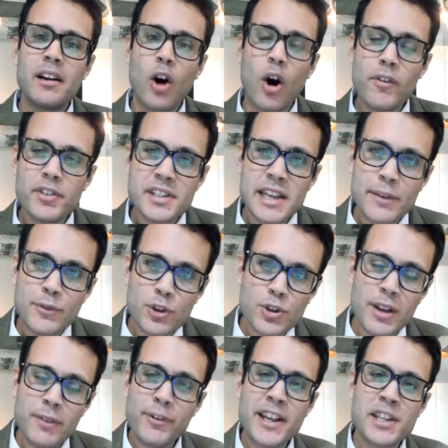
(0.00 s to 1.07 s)
Obviously, if you're
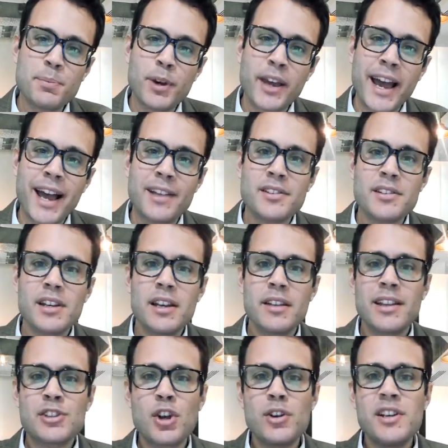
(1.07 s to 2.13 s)
doing Facebook ads,
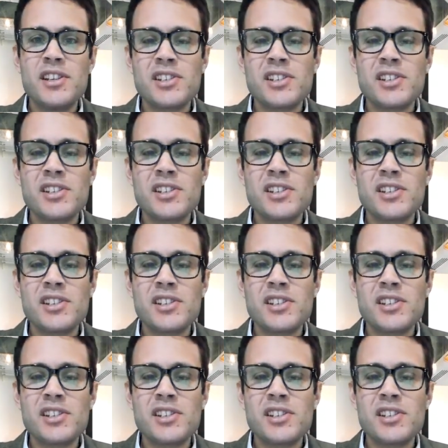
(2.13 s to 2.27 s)
there's only a